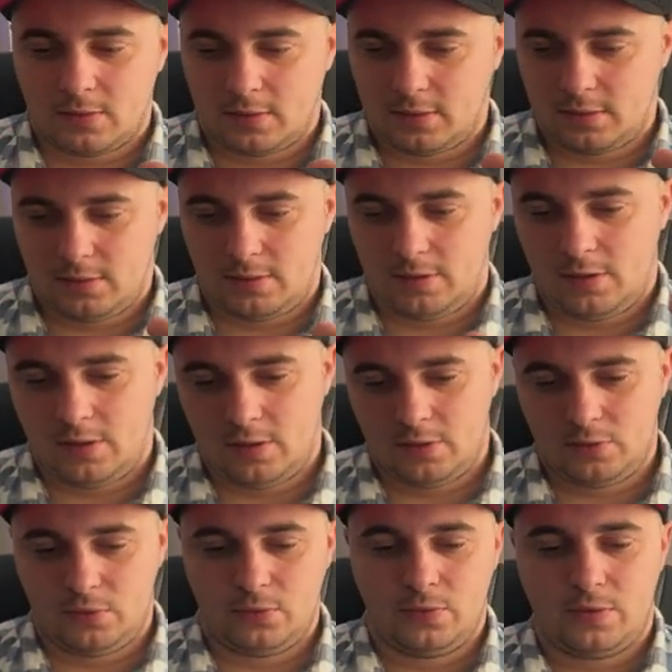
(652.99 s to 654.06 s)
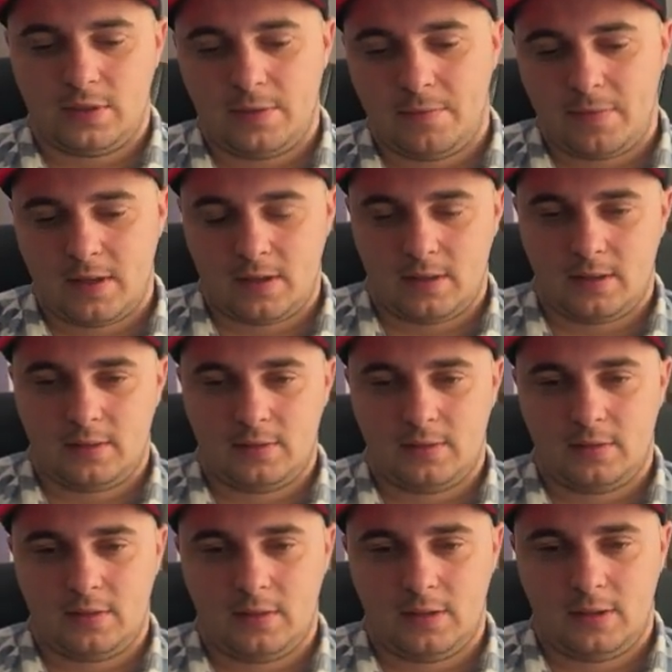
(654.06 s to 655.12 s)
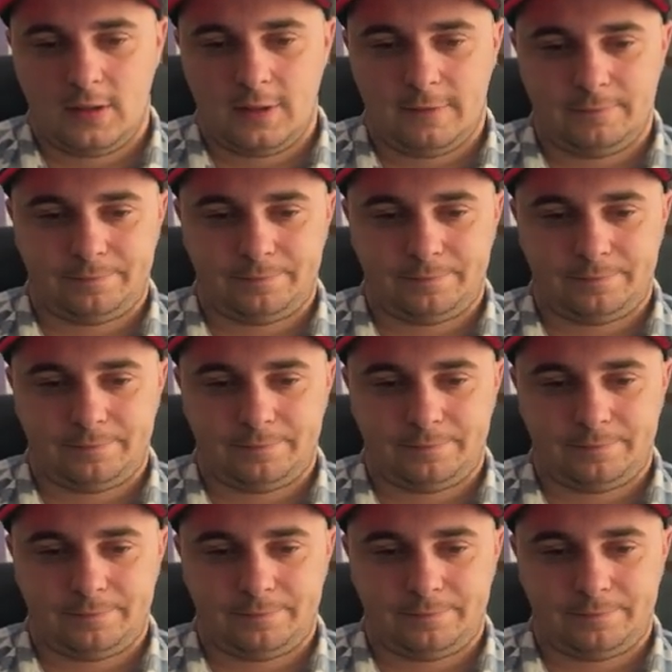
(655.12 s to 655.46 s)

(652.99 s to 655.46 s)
or do something, I